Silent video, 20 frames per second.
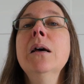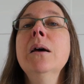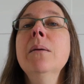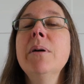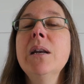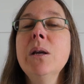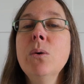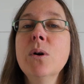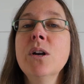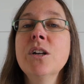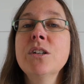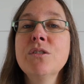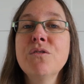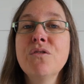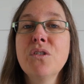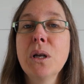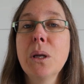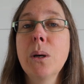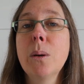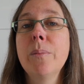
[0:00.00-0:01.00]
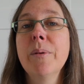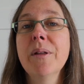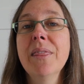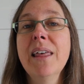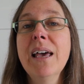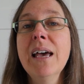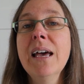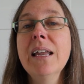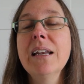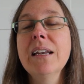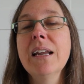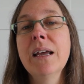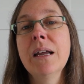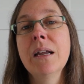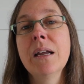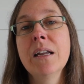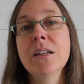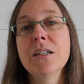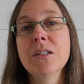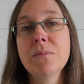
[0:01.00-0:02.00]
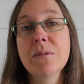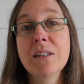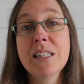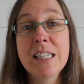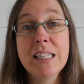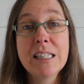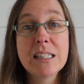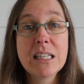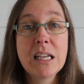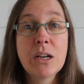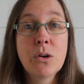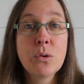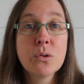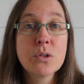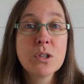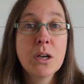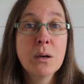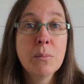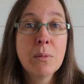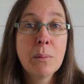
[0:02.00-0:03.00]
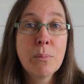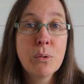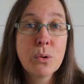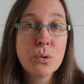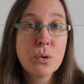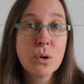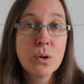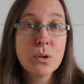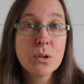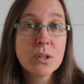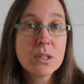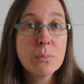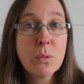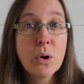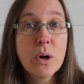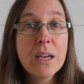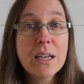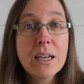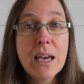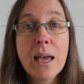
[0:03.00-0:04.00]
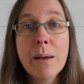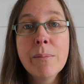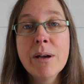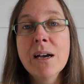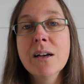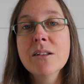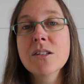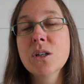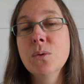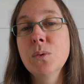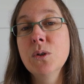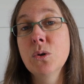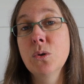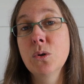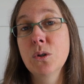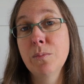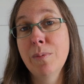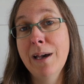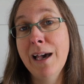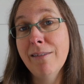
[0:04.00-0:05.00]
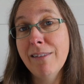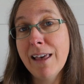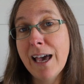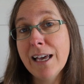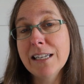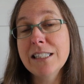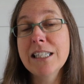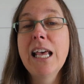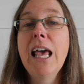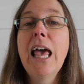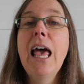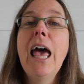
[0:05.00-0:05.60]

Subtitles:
But he wanted to follow up on that, and since then also my book on Smoy came out, so we talked about that.